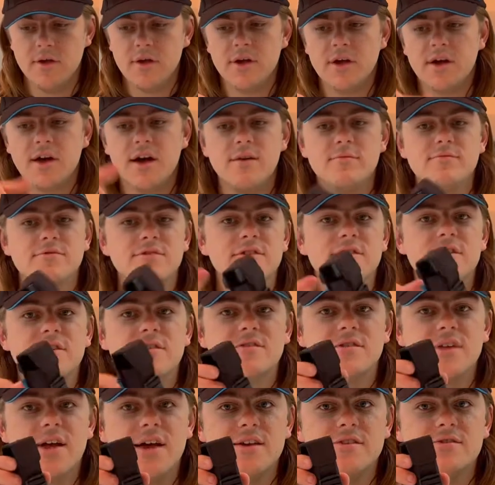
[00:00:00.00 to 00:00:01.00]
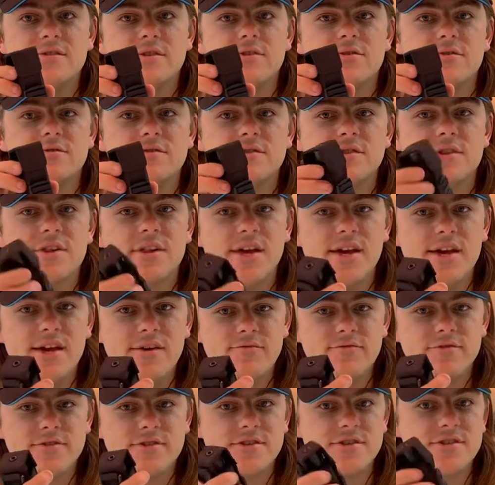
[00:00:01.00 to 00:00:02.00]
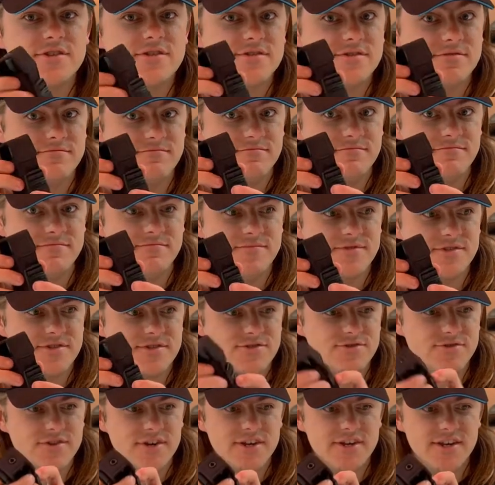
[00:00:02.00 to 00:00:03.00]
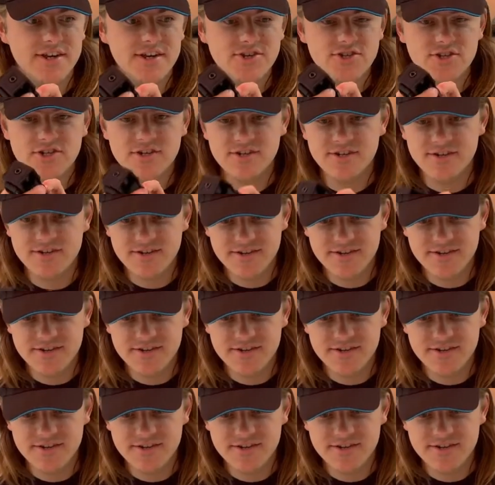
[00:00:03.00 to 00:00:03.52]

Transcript: Comes in this nice little sleeve, which is a good addition.